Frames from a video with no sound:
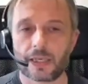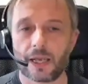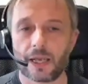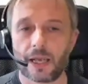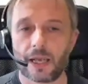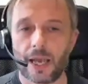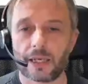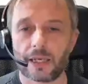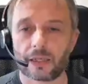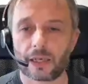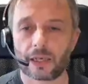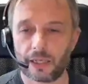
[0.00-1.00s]
a
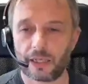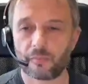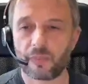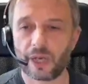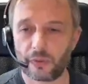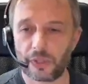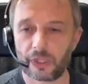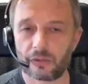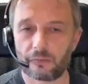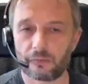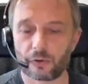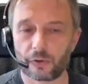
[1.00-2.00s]
clear barrier
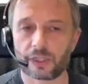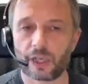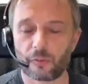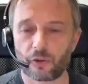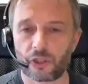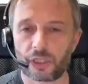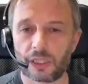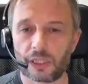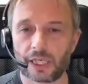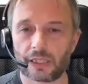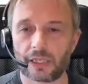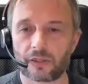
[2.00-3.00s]
for adoption,
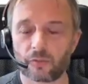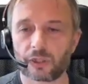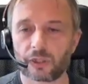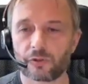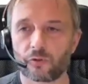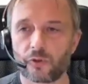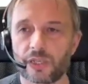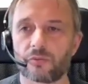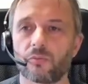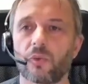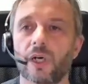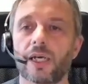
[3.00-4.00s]
and that's one of the
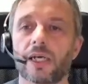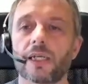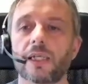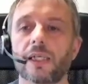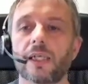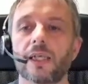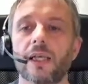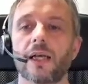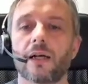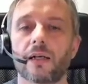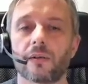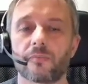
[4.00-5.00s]
reasons why
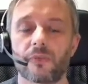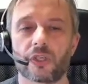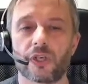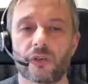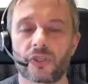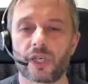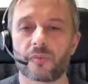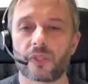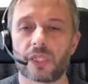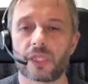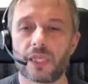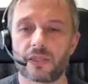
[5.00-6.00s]
the
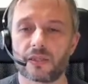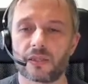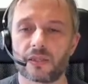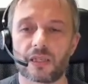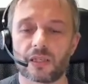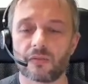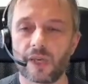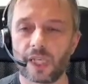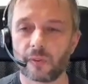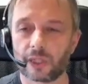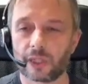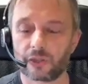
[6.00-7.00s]
concept isn't
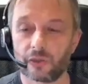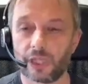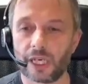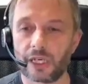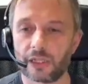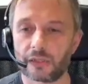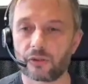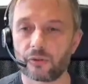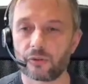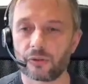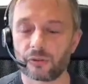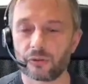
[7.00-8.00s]
available today
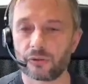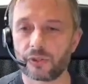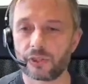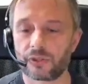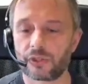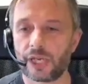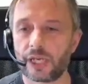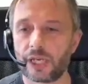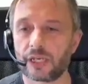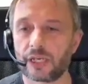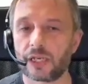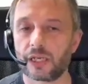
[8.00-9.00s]
to this day
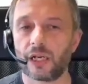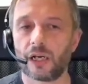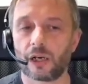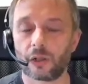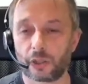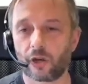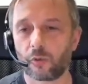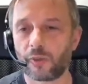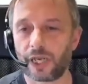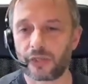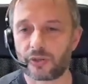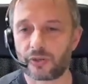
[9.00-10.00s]
on a global
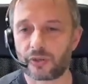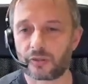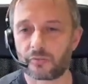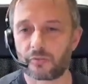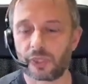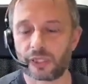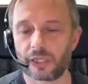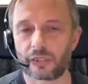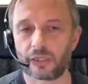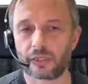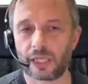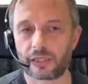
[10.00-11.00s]
basis. But
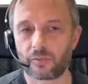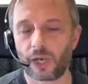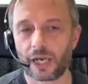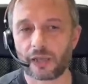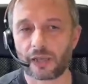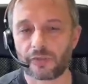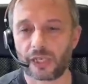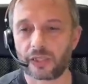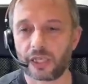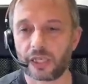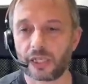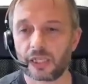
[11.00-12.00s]
that's why I think
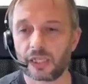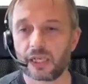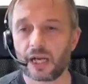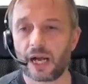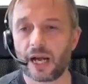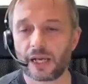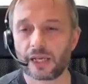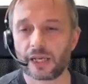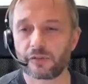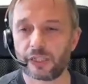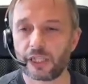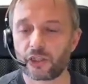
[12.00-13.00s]
the
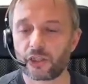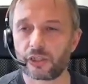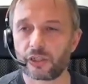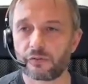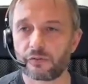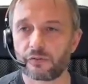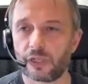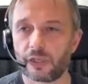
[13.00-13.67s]
IIF initiative